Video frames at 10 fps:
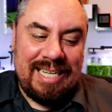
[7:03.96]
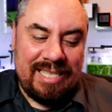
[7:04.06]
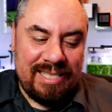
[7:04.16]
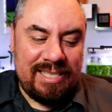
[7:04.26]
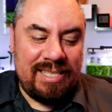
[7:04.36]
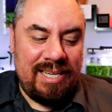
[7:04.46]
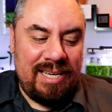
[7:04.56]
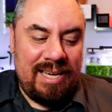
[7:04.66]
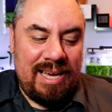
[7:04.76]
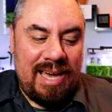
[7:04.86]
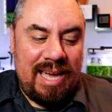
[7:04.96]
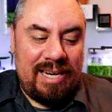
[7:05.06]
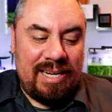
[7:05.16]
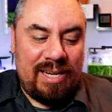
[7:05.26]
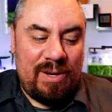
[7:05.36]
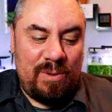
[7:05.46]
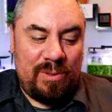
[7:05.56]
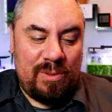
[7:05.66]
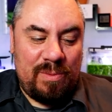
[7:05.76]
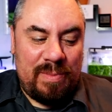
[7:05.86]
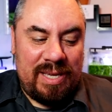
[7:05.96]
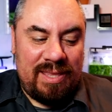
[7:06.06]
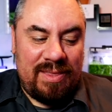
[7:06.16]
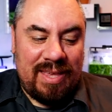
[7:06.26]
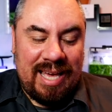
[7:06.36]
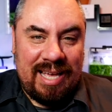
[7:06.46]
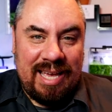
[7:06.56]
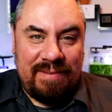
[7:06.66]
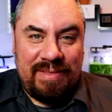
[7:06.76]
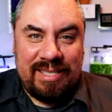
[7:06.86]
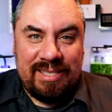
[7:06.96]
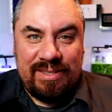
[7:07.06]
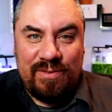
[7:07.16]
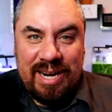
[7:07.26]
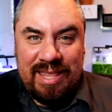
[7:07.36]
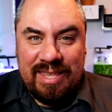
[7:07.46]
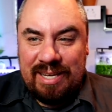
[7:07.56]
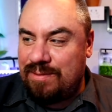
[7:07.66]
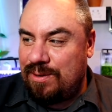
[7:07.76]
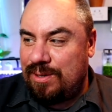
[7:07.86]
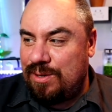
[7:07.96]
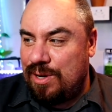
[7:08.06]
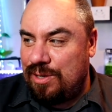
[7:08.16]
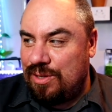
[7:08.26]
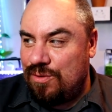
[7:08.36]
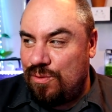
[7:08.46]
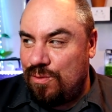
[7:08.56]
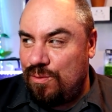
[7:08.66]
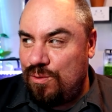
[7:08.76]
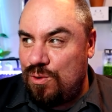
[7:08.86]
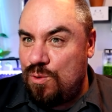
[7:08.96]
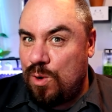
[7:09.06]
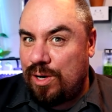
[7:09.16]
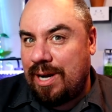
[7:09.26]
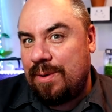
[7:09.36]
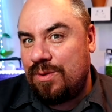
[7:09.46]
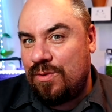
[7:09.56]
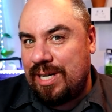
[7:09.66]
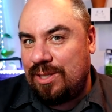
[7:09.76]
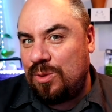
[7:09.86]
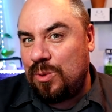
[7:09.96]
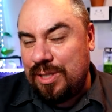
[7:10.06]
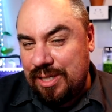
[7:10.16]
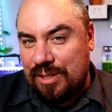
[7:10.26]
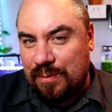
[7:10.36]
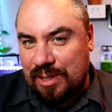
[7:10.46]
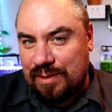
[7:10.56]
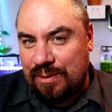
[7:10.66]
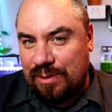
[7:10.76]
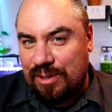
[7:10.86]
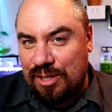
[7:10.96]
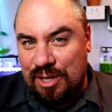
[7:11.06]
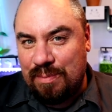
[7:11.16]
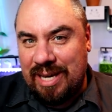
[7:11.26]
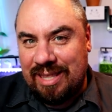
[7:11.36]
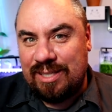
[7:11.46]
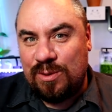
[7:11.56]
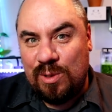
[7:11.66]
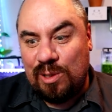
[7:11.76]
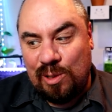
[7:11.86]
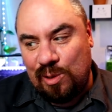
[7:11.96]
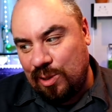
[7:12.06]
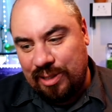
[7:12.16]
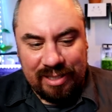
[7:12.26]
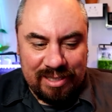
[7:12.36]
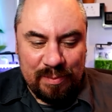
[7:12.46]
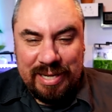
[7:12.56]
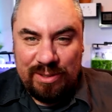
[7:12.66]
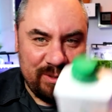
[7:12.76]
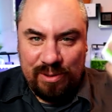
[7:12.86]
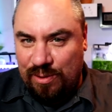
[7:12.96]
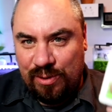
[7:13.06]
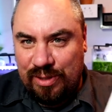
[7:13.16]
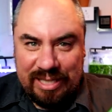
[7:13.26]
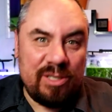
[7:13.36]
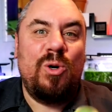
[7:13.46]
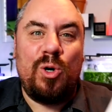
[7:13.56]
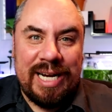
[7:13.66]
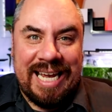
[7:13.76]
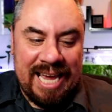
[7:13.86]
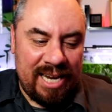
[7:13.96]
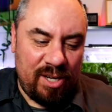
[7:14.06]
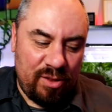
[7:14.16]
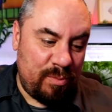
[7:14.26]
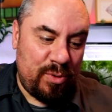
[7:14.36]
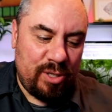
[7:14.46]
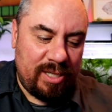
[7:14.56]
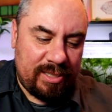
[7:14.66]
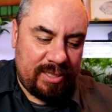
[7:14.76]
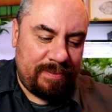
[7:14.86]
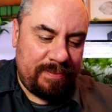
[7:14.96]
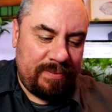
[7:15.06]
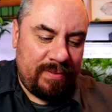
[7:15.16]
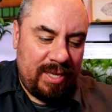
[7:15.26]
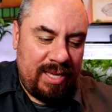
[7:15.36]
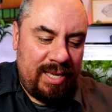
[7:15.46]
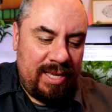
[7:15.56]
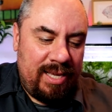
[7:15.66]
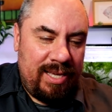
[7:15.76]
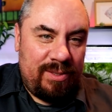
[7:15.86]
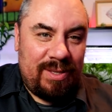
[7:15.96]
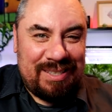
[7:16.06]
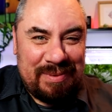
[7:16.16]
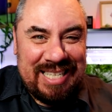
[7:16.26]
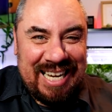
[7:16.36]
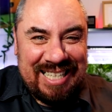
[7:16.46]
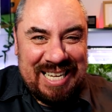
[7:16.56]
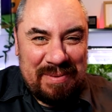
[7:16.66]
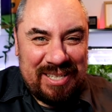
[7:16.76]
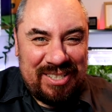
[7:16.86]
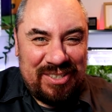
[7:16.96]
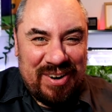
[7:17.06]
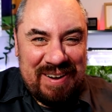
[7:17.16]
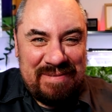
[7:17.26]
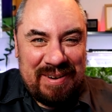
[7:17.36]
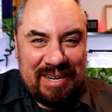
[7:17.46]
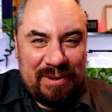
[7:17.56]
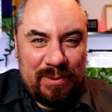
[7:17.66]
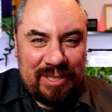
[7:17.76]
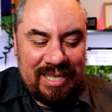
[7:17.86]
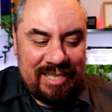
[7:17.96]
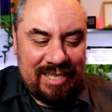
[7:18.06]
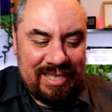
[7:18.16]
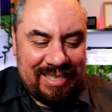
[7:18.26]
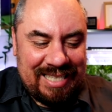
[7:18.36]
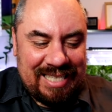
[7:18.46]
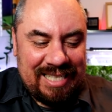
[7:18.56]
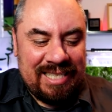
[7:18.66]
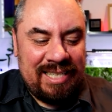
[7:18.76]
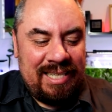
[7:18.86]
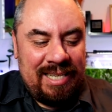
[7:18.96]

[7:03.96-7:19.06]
needs and it can also mean that if this is the right thing for you and you, you work out the right dosage that works for you, you can make this go a lot longer than it's meant to, or this or an other product. So that's my second tip is to try and figure out what it is that's needed.